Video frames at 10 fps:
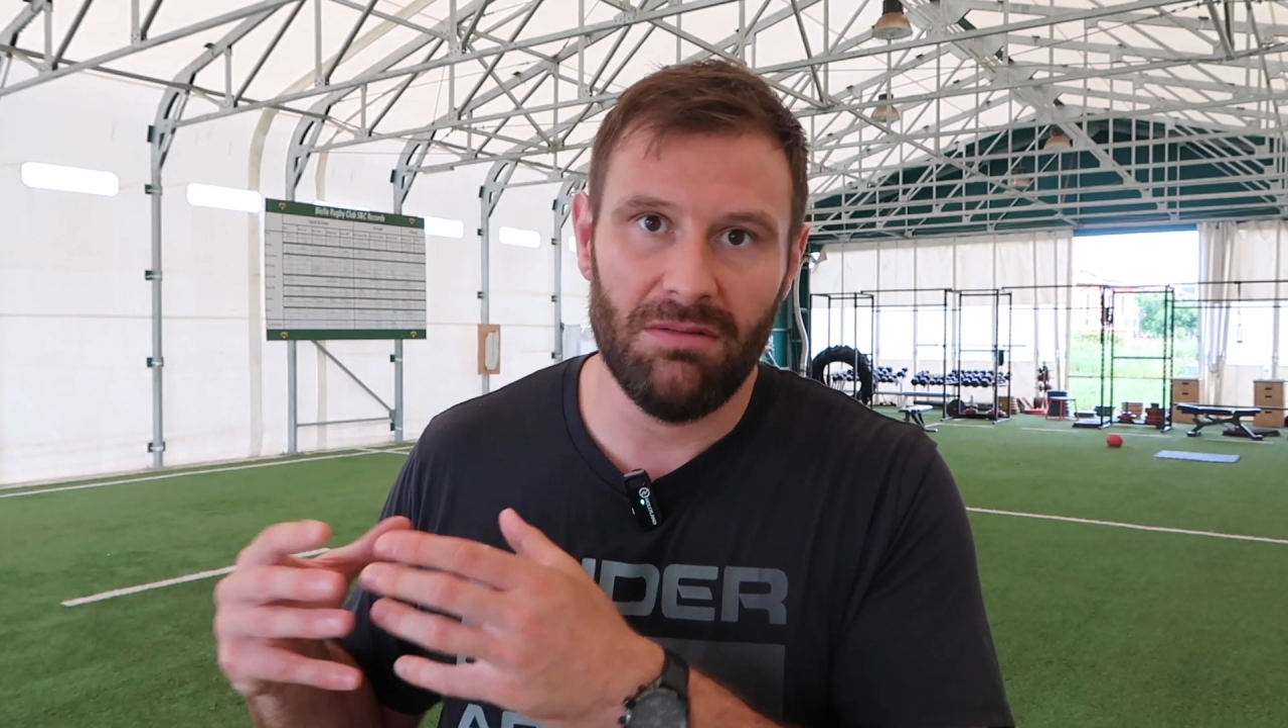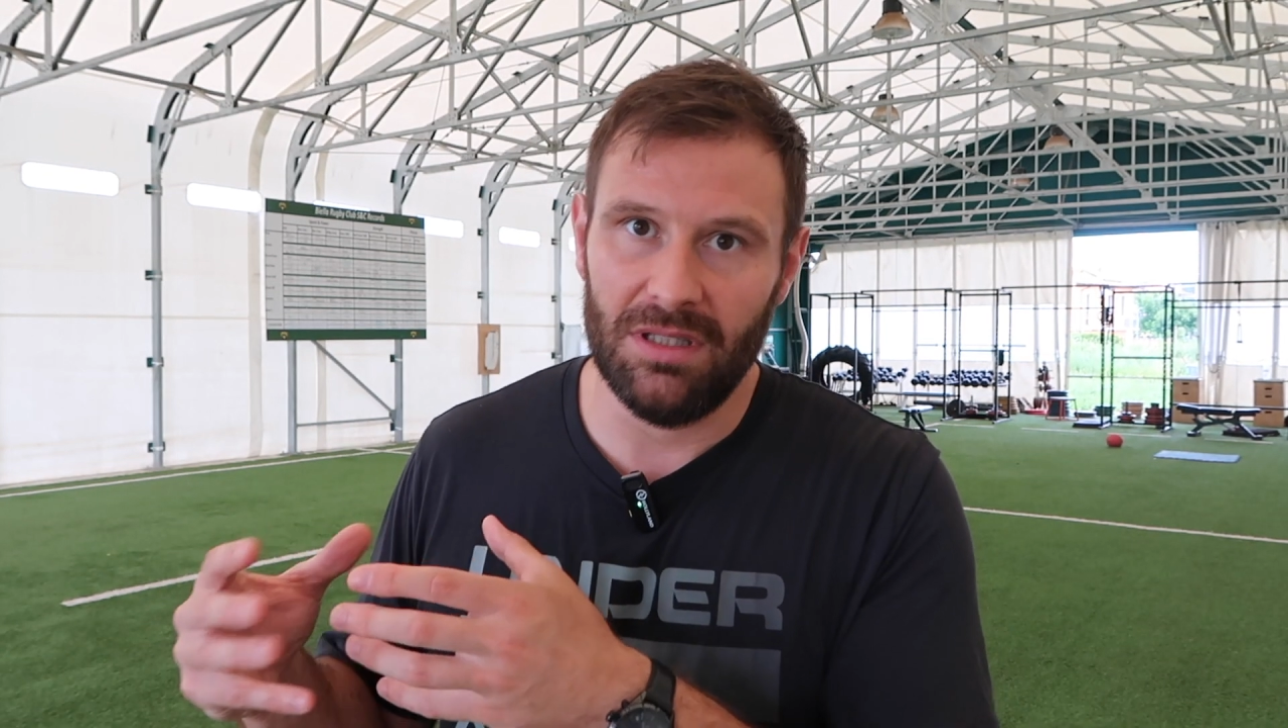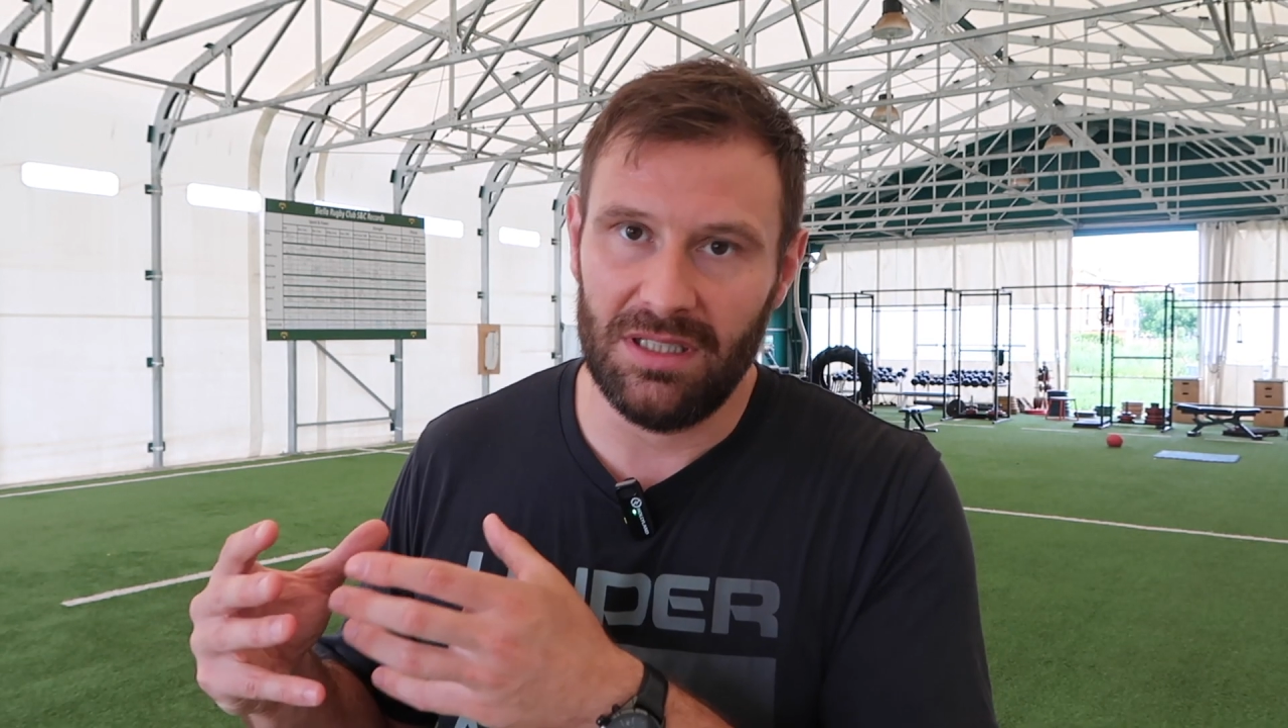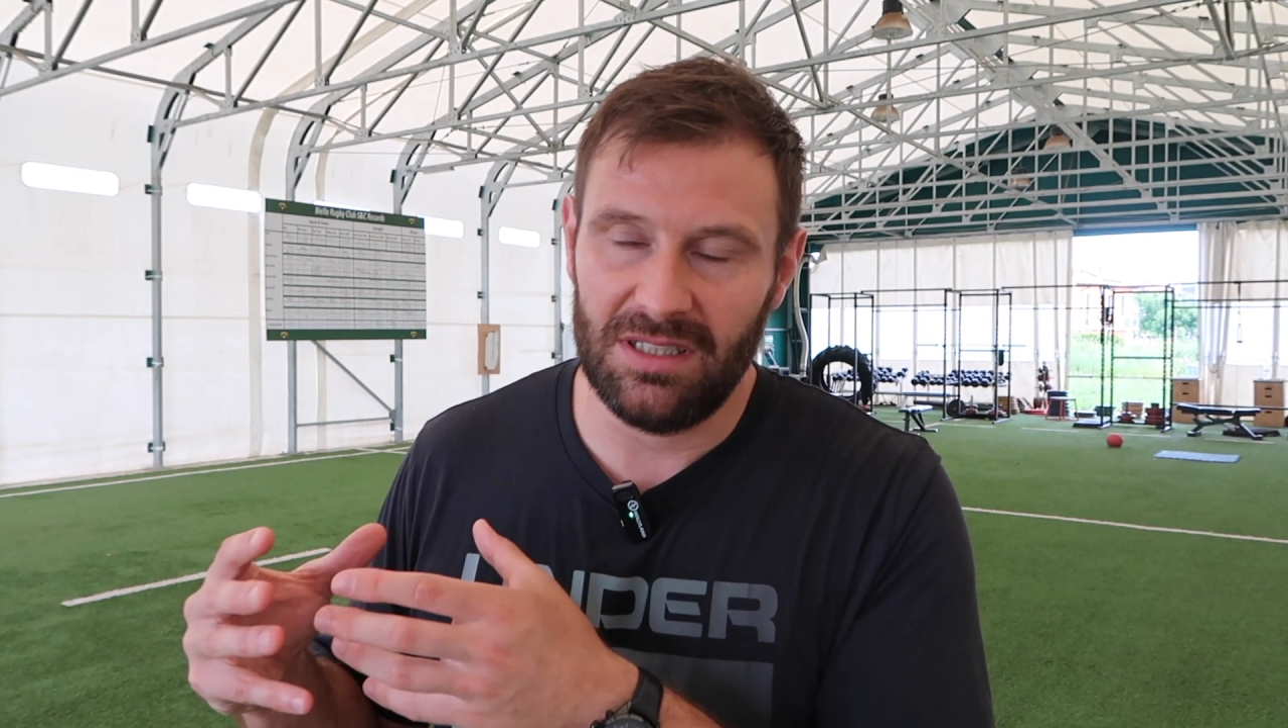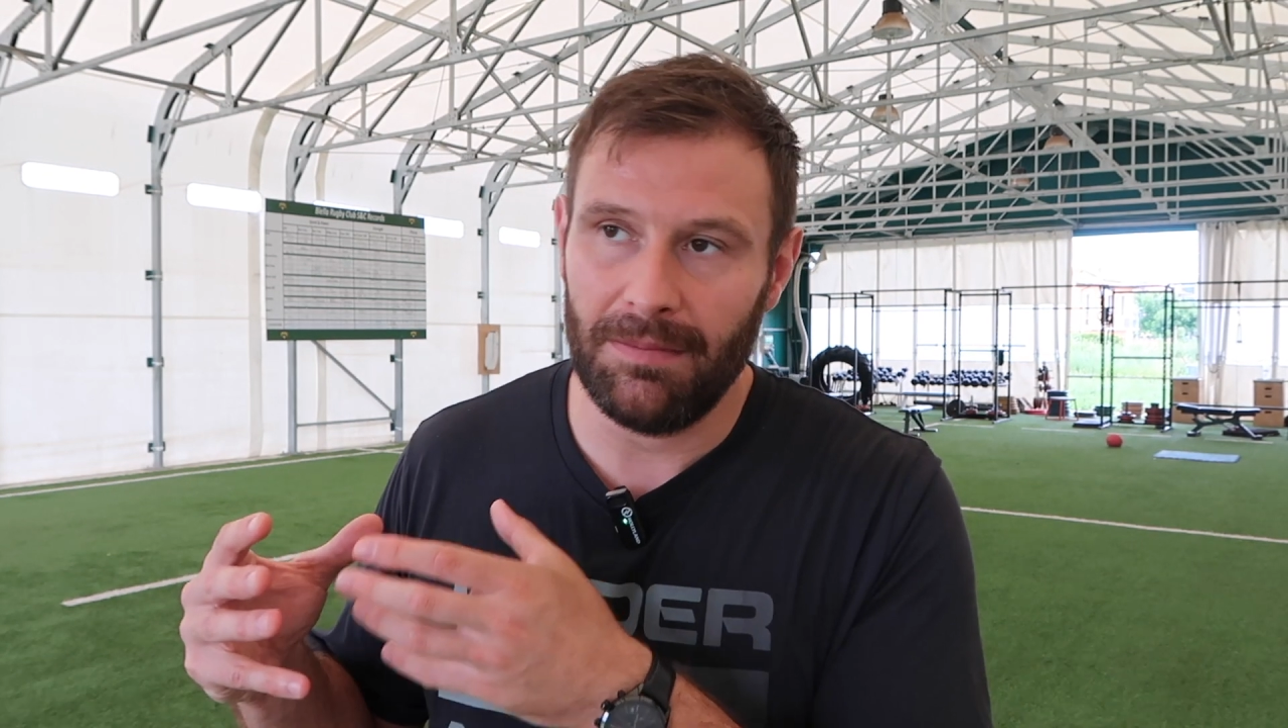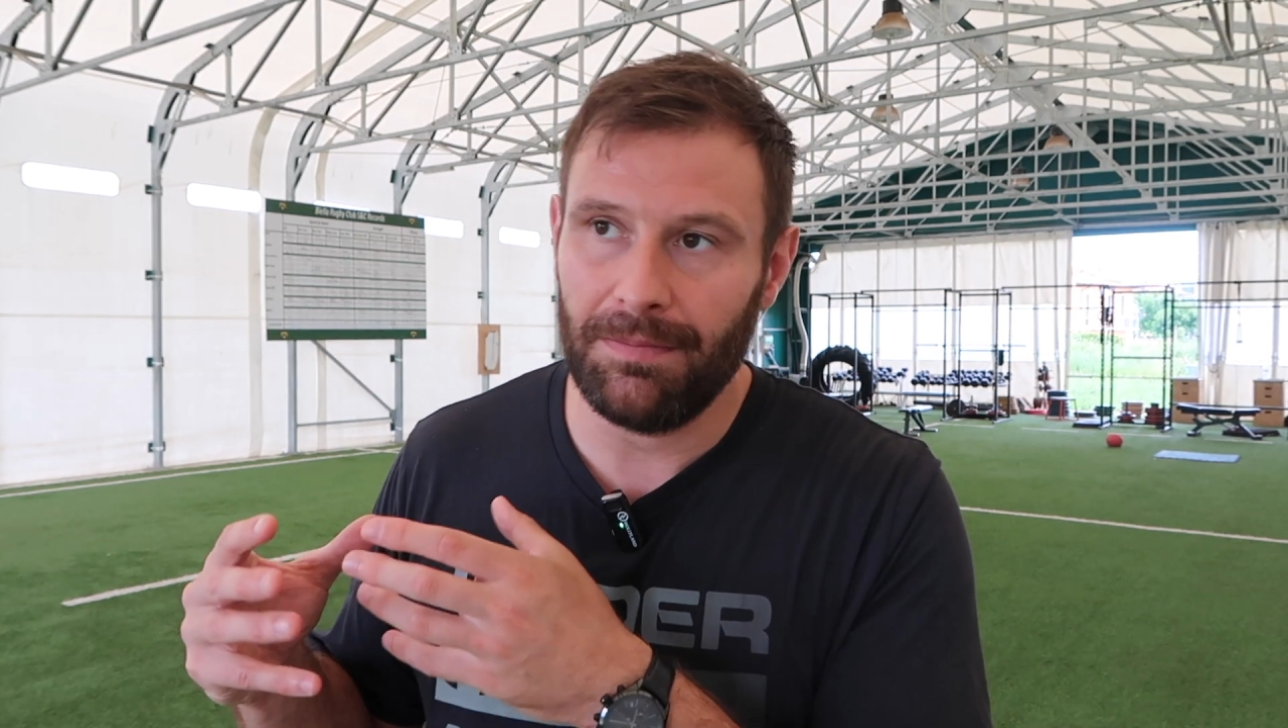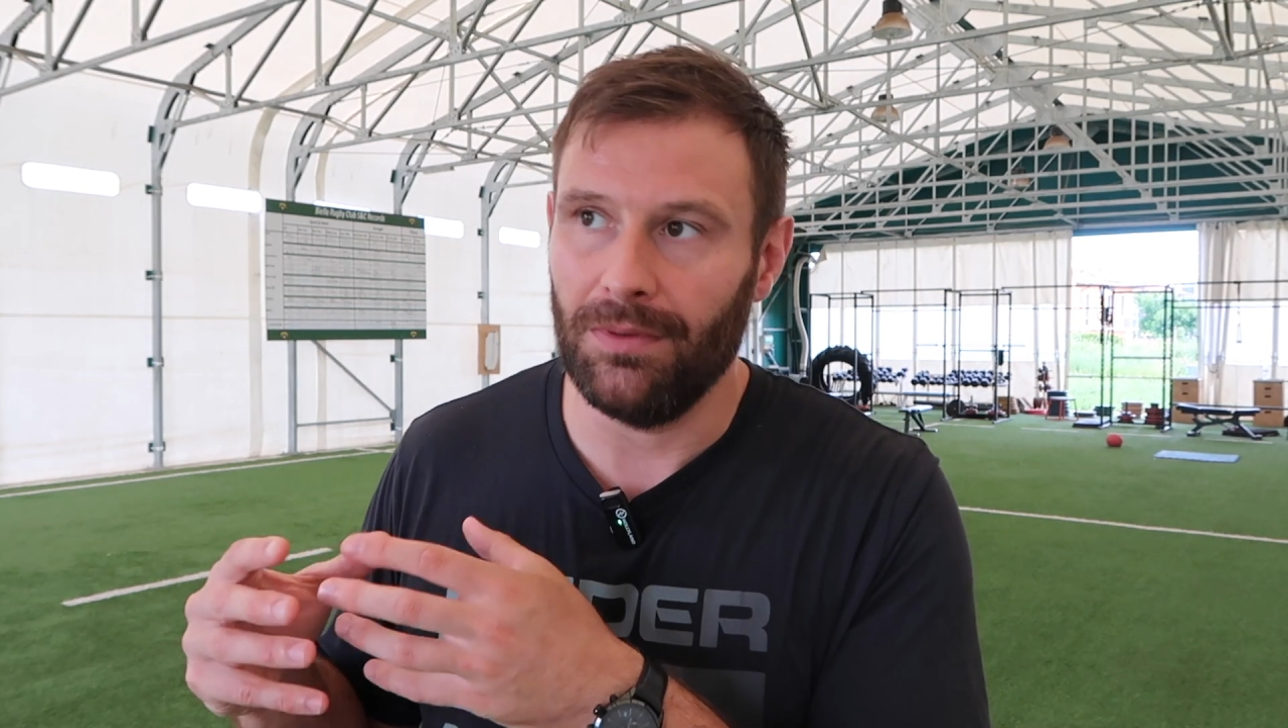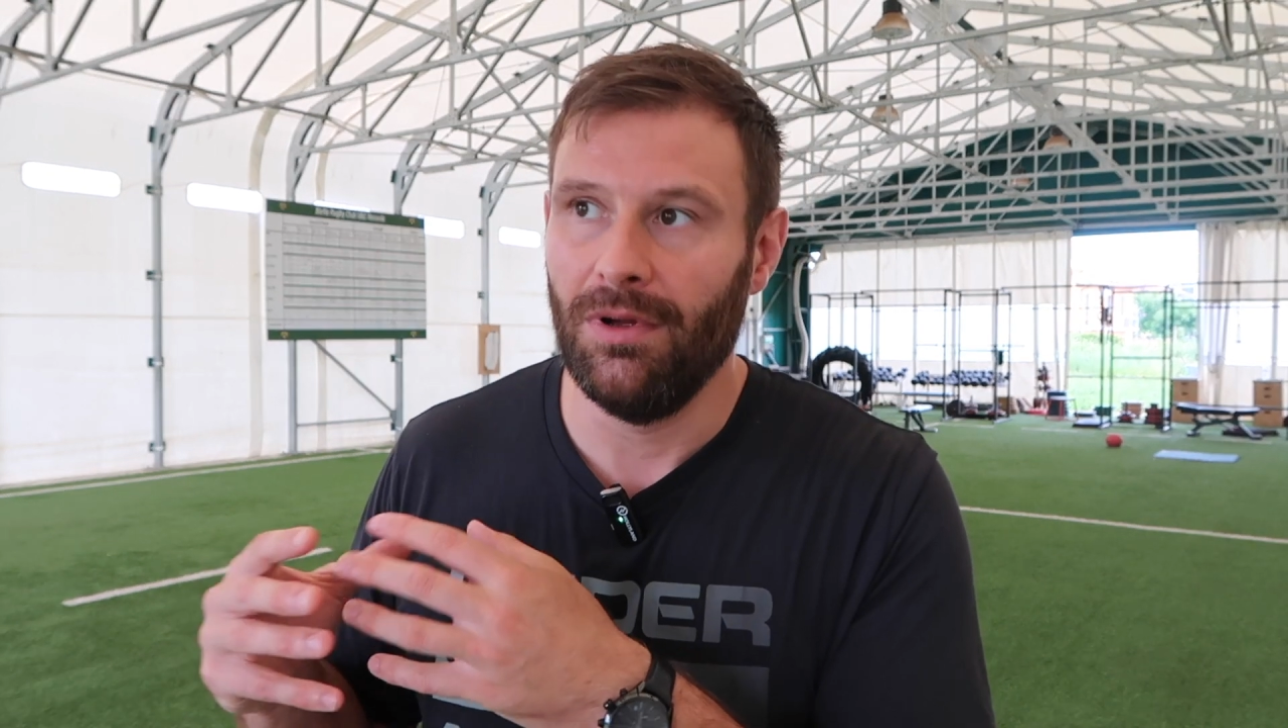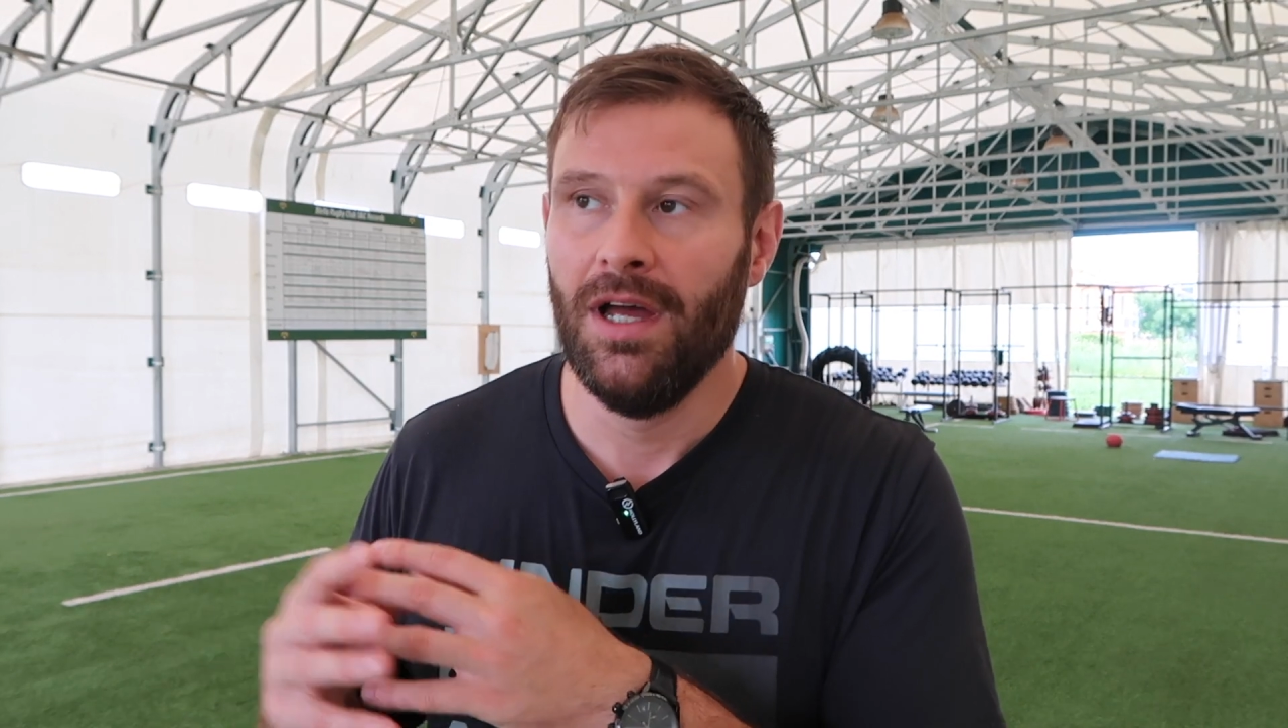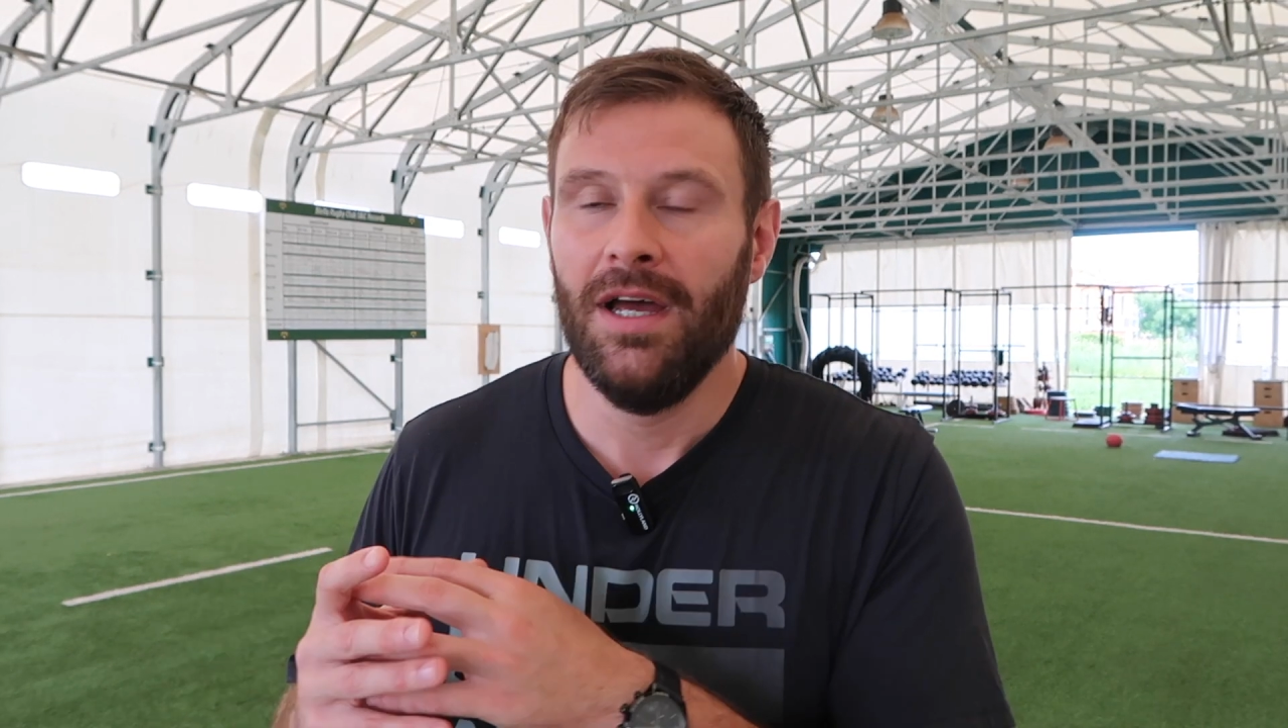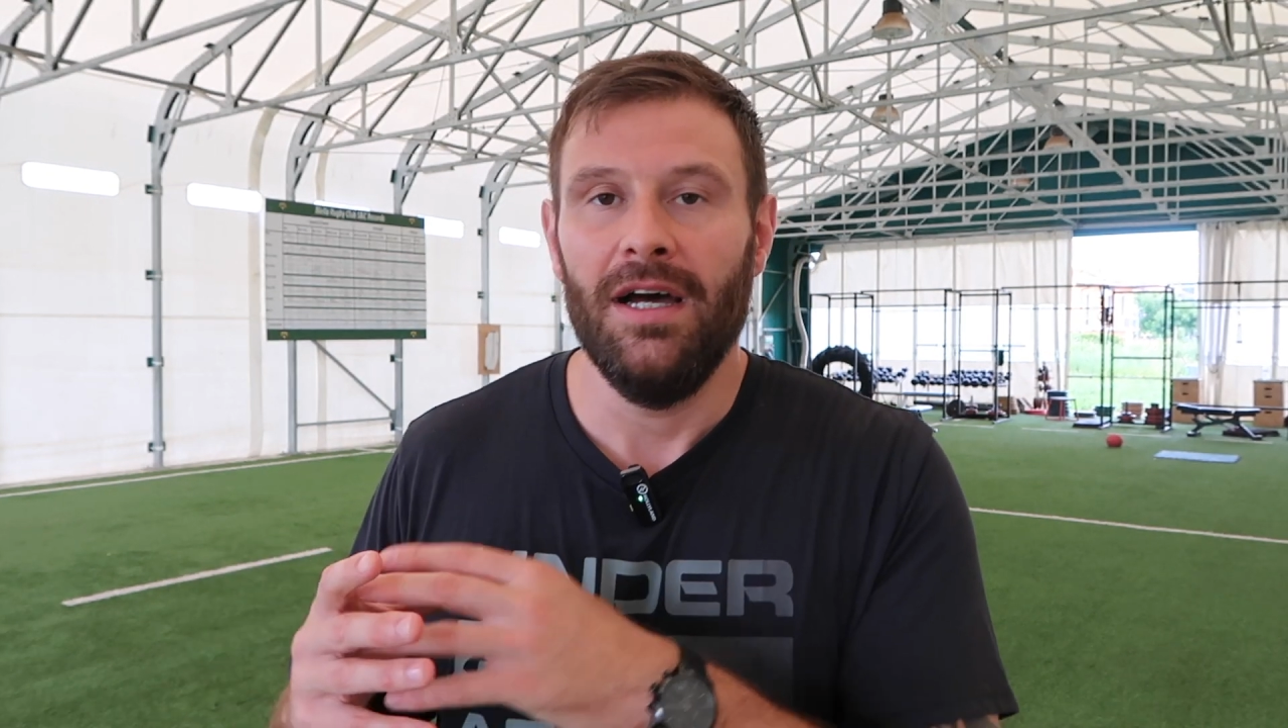really simple,